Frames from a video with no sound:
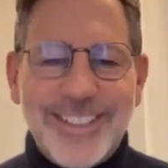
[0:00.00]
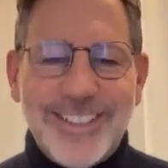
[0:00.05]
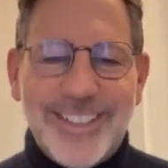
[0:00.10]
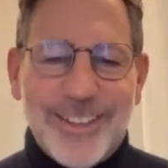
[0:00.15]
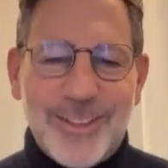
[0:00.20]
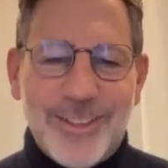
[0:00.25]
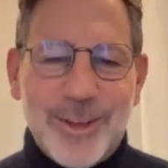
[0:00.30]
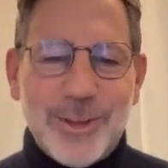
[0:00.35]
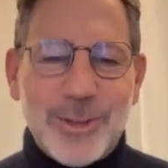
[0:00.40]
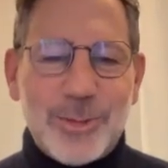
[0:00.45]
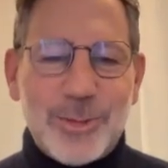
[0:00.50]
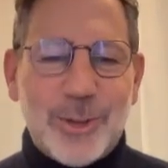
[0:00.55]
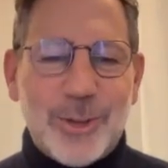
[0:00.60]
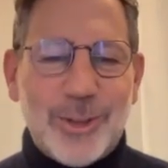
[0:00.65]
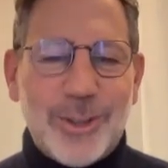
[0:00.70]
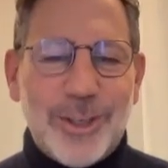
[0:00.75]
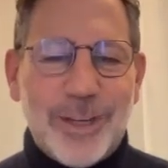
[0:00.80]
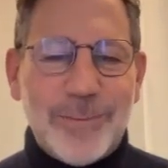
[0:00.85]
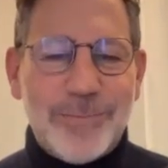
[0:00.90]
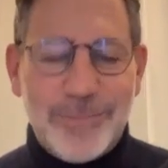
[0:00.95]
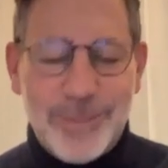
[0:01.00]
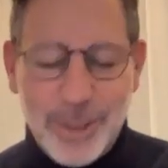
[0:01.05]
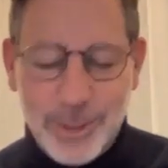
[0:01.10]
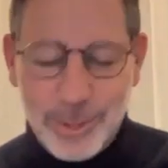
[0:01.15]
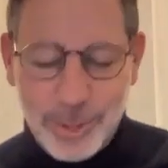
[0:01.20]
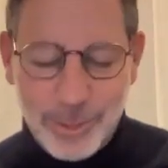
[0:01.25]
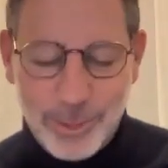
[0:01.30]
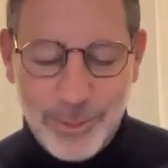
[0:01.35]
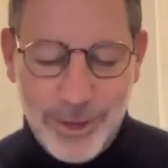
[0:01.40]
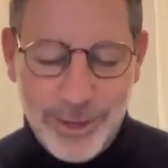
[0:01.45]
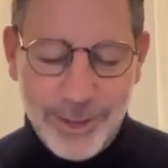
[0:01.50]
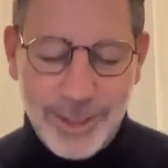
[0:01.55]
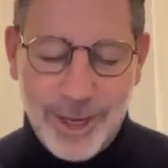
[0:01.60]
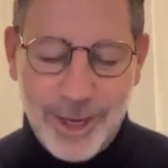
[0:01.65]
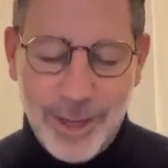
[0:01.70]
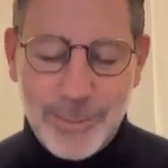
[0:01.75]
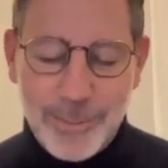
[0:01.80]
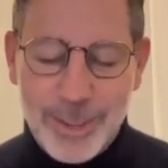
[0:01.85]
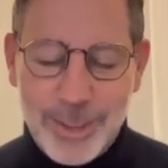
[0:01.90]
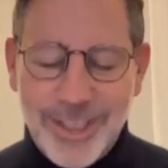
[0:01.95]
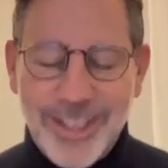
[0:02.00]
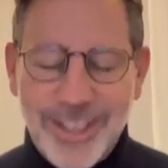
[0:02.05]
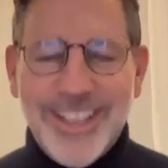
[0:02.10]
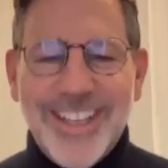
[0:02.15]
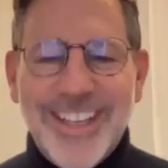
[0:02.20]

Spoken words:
Yeah, those were fun times.